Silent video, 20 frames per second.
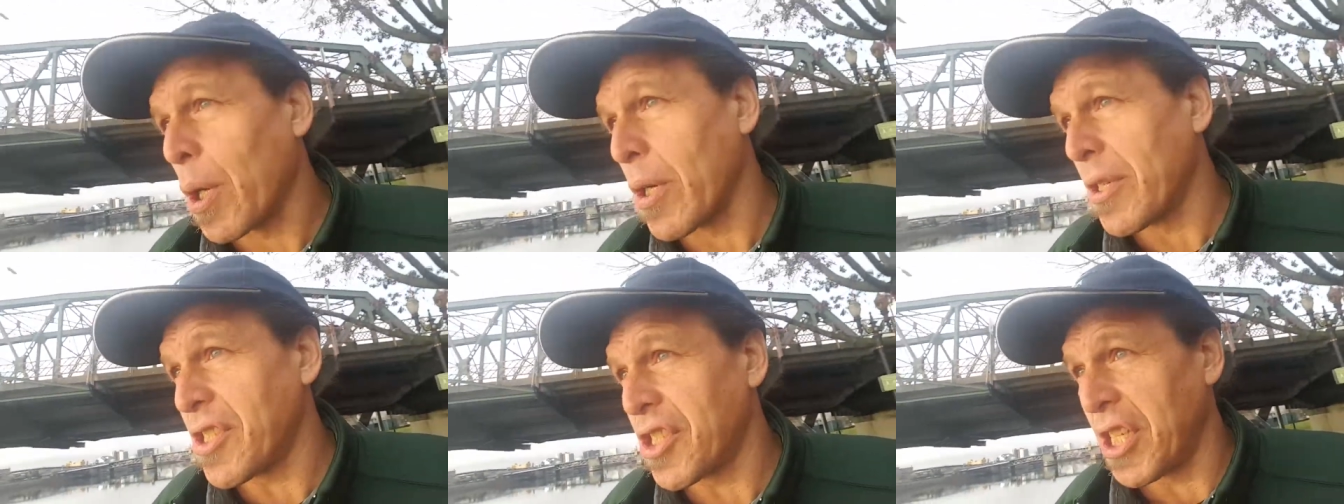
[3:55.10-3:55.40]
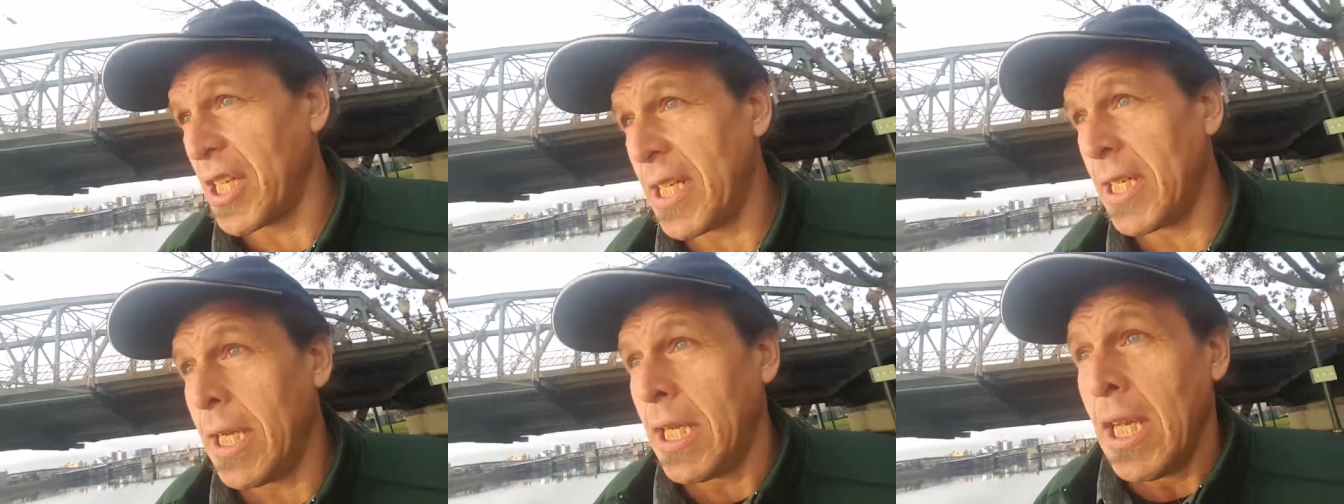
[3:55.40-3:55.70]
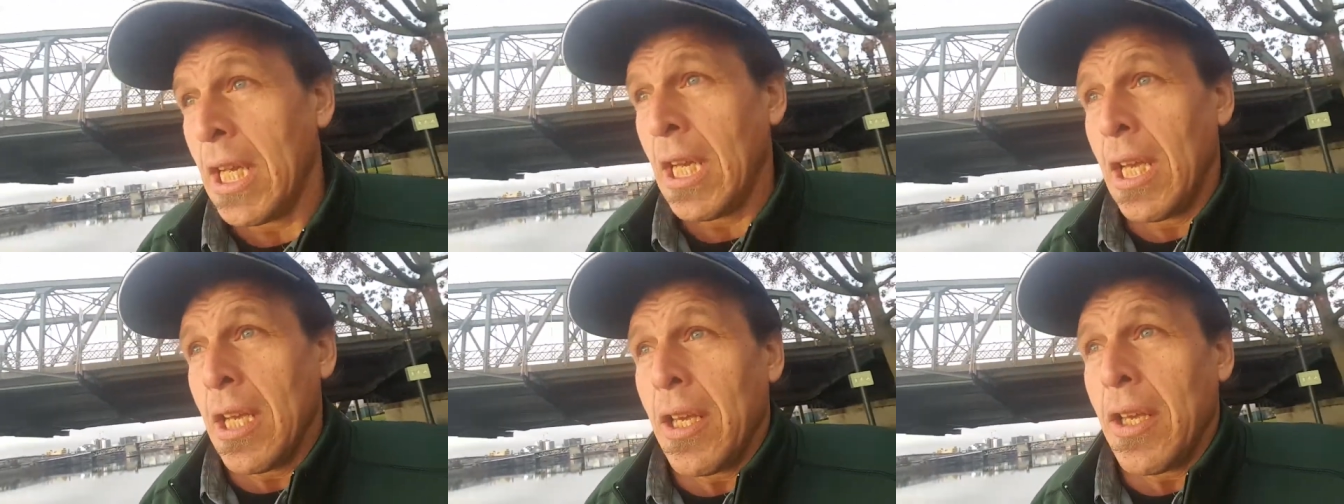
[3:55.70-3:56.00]

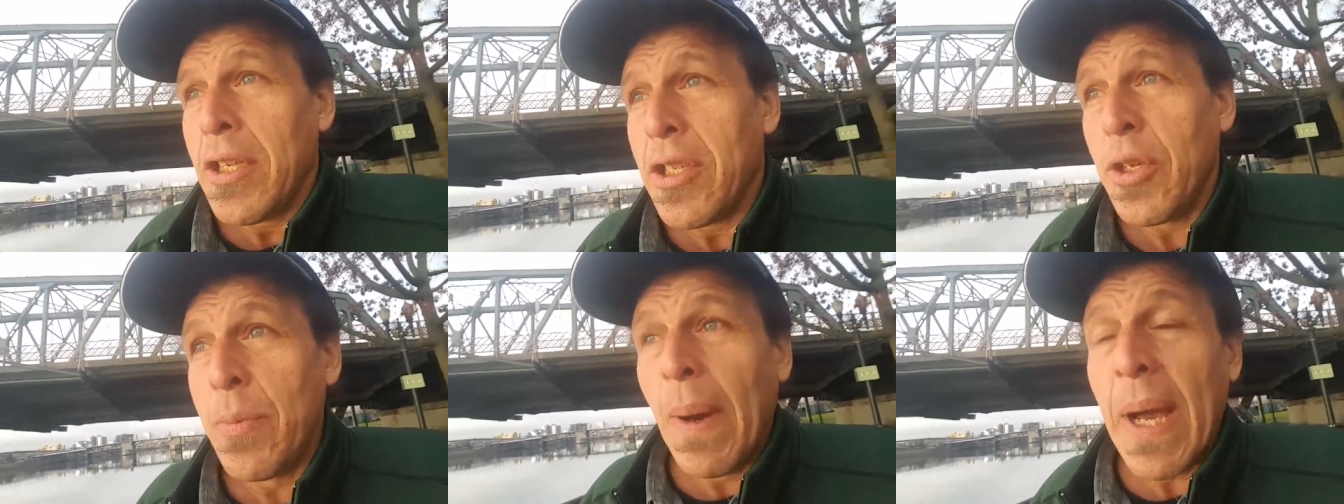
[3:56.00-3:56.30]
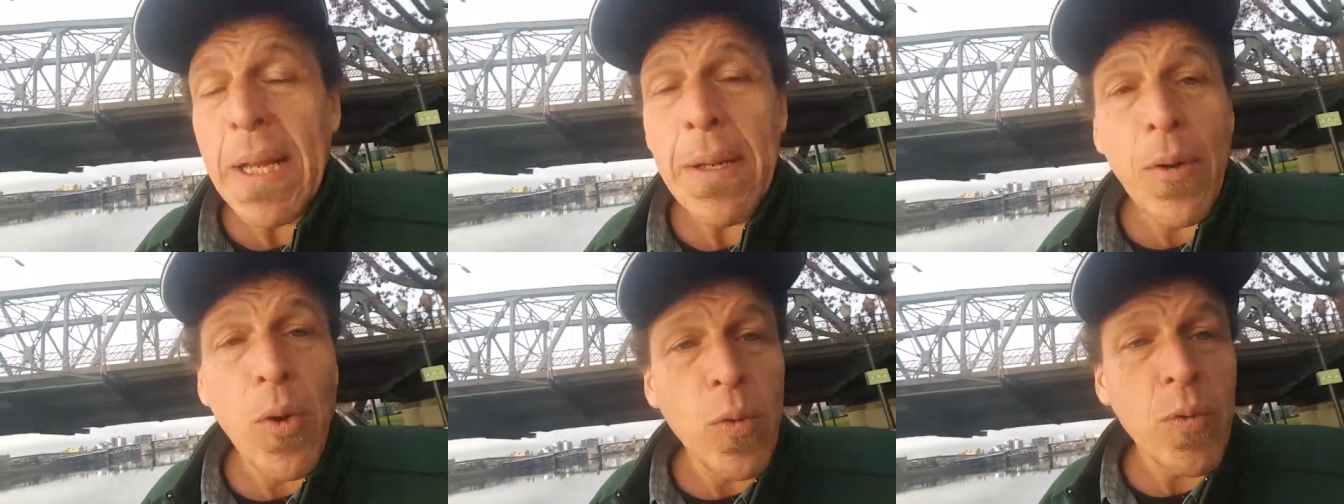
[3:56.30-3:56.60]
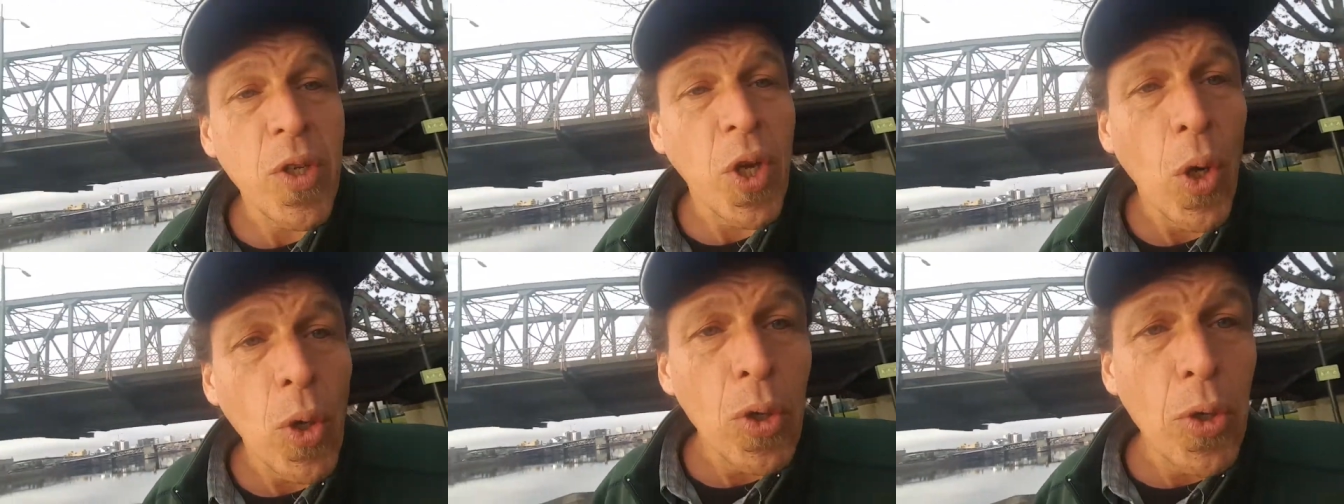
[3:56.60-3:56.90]
person, you might
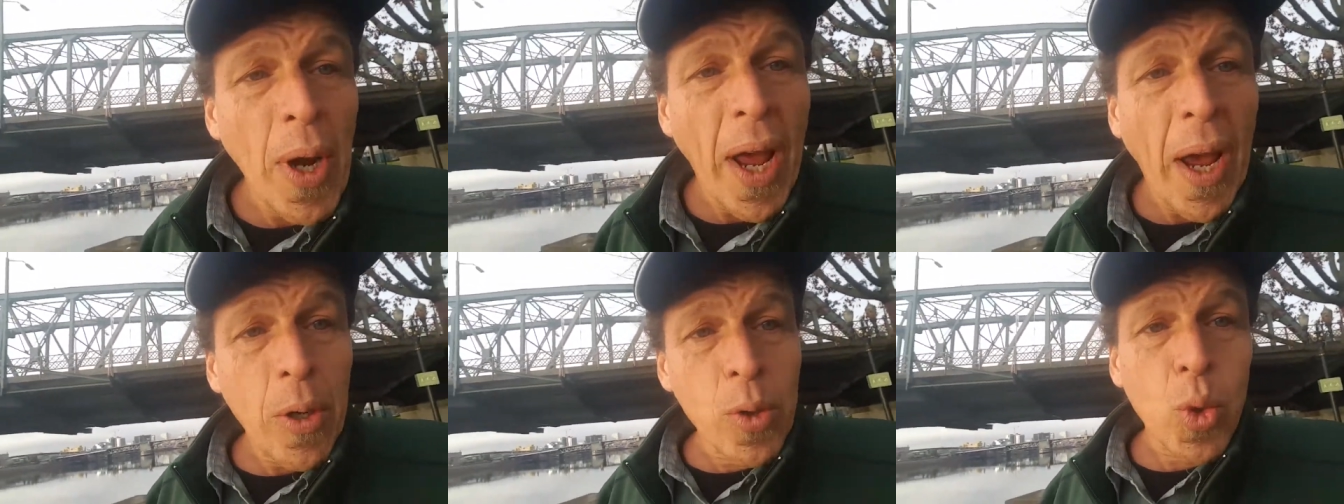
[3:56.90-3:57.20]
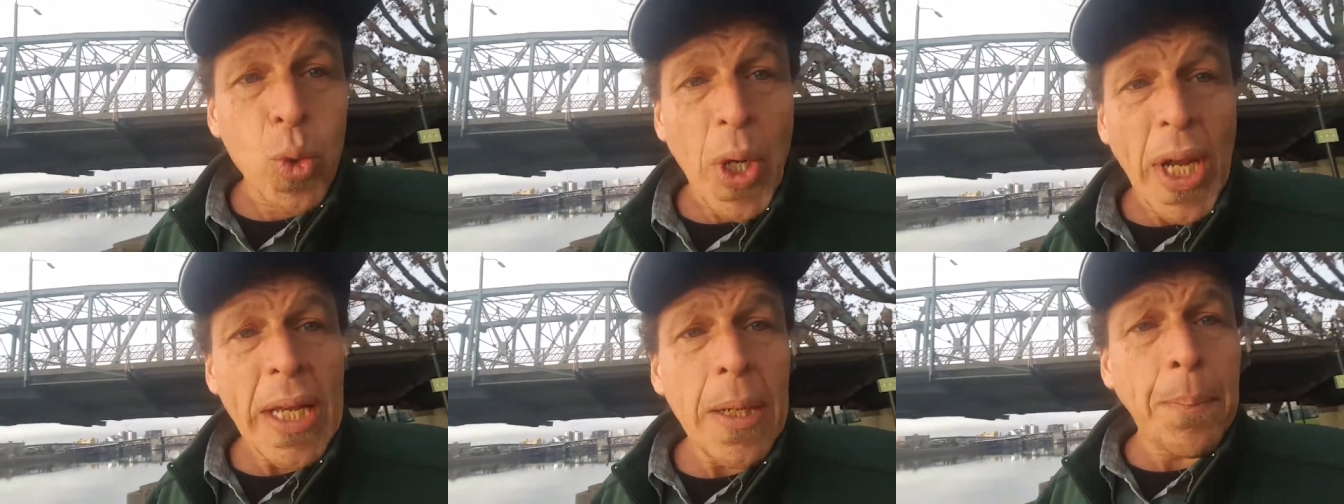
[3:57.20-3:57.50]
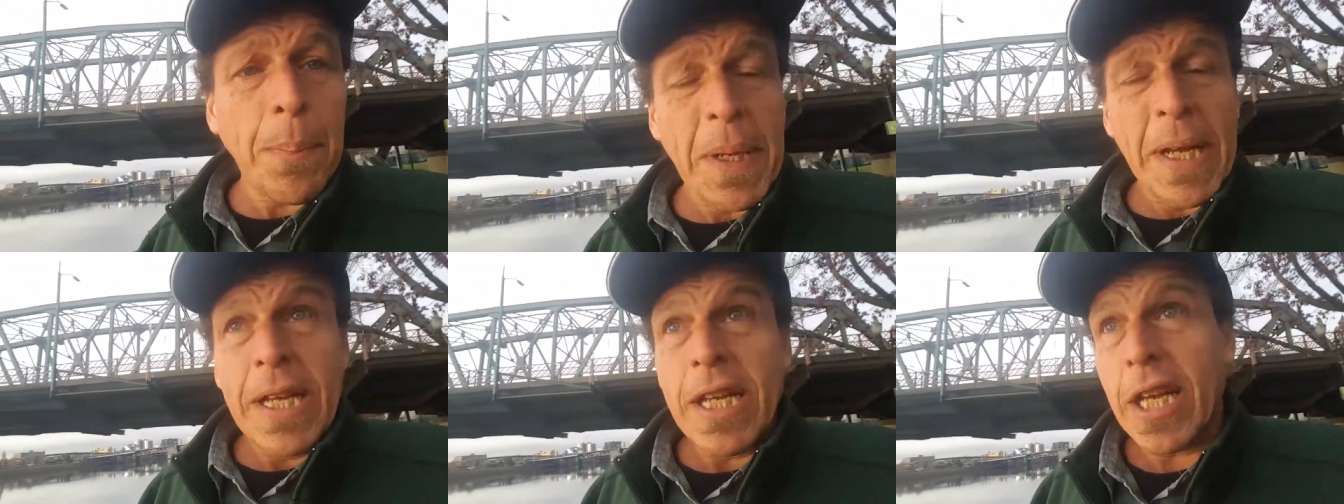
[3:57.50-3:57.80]
go around
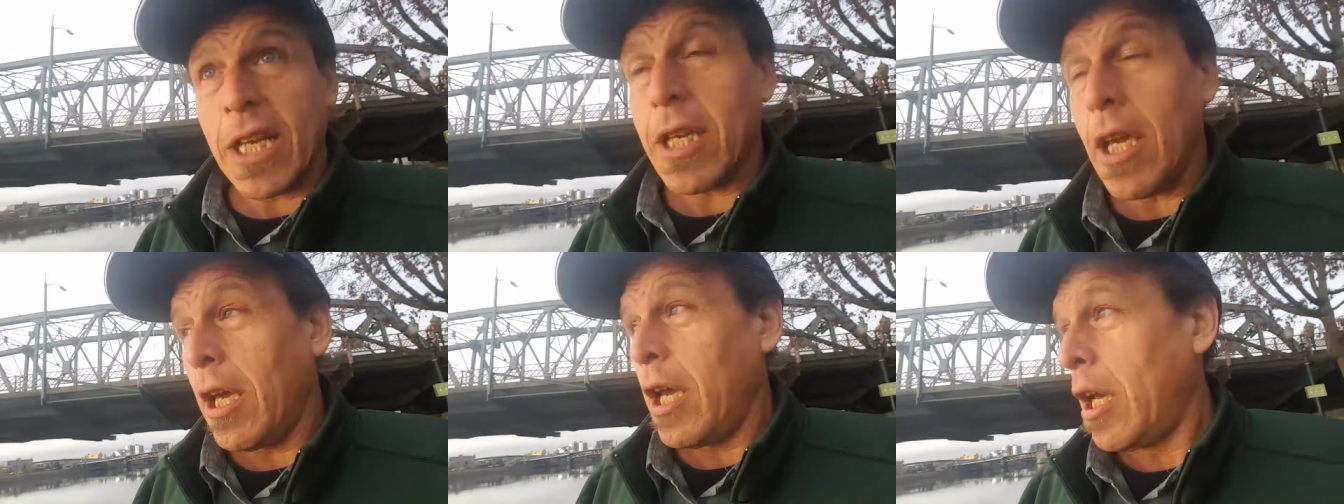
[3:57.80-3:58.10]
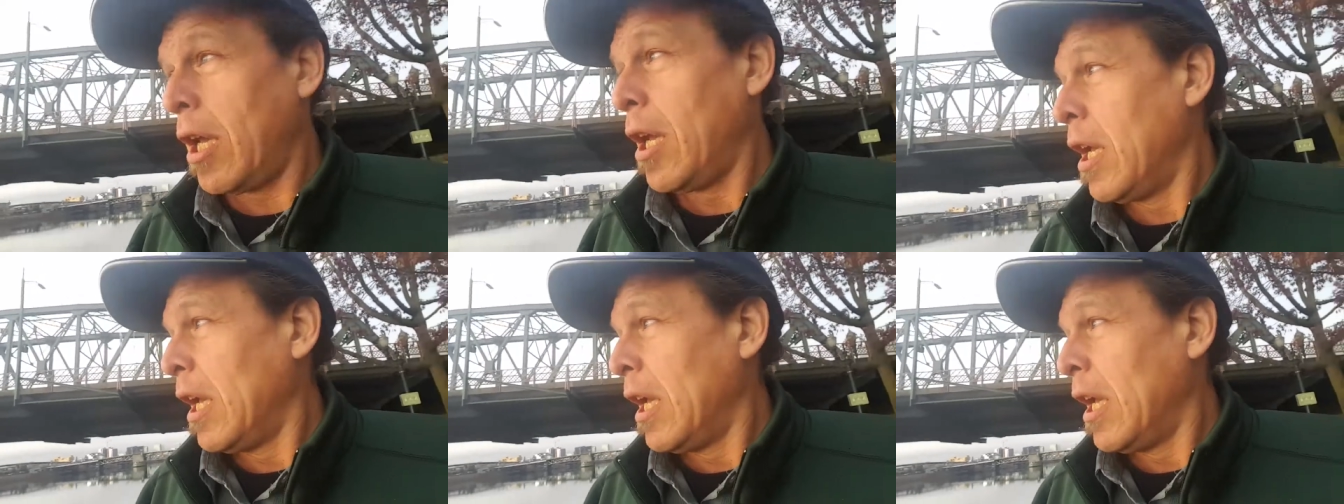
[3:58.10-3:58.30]
raping